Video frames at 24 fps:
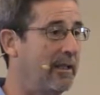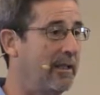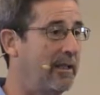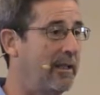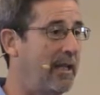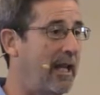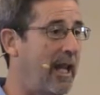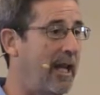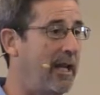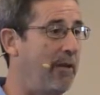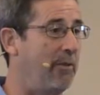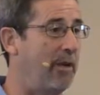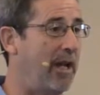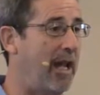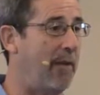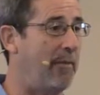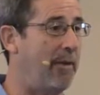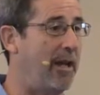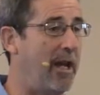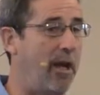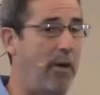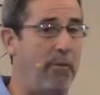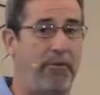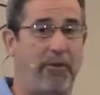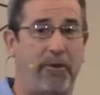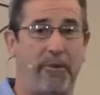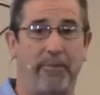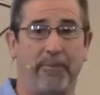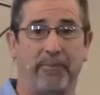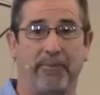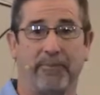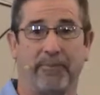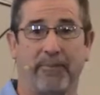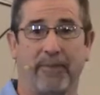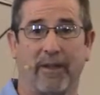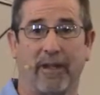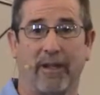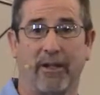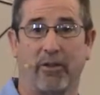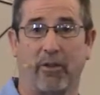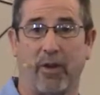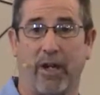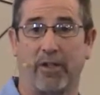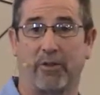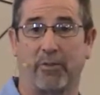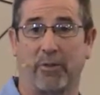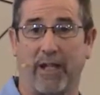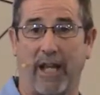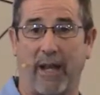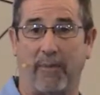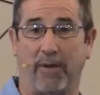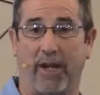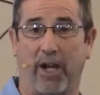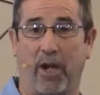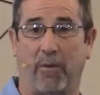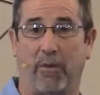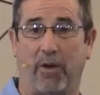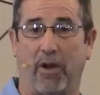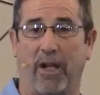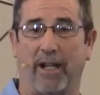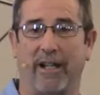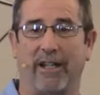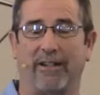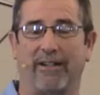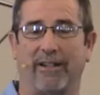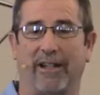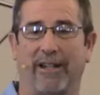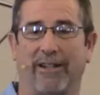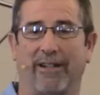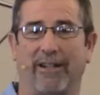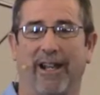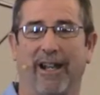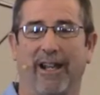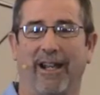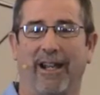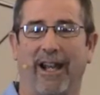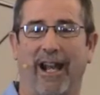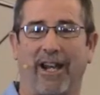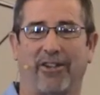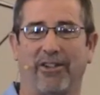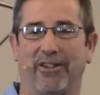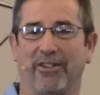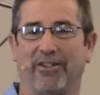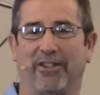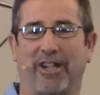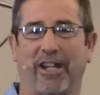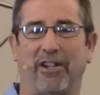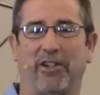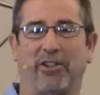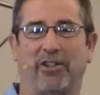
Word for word: Teddy, would that be helpful? Chris, would that be helpful? Oh, I, didn't, I couldn't see you